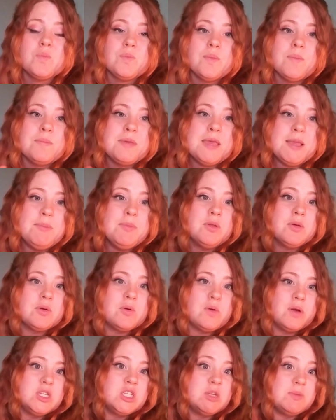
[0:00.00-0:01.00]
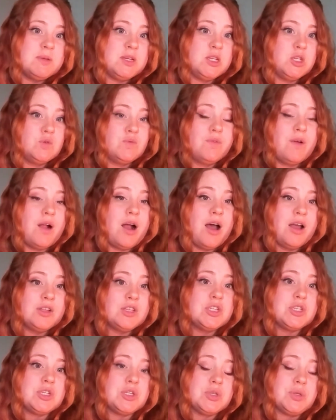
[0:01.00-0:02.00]
People are going to be drawn
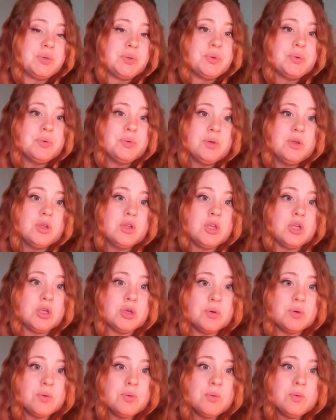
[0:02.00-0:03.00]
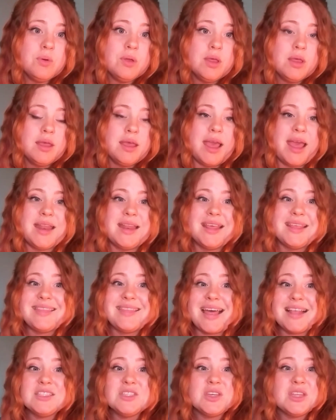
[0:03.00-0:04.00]
to you, and
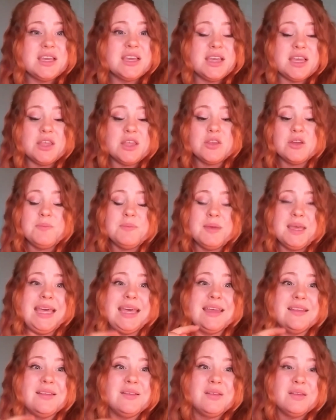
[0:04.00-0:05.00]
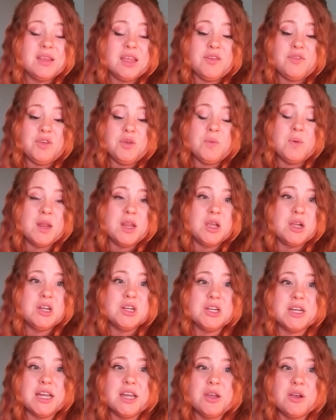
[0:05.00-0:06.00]
that's going to either be in, if you want to
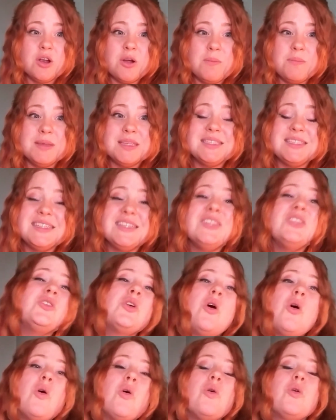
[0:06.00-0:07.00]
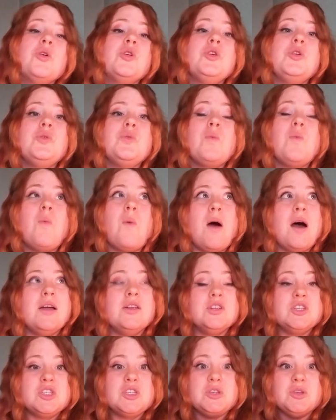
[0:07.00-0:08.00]
create your own business, or you
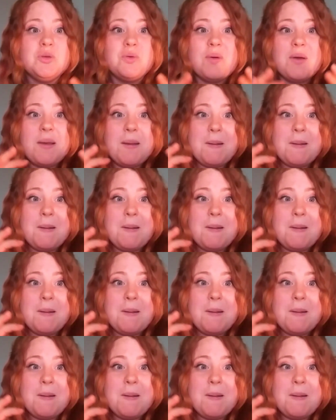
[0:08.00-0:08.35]
want to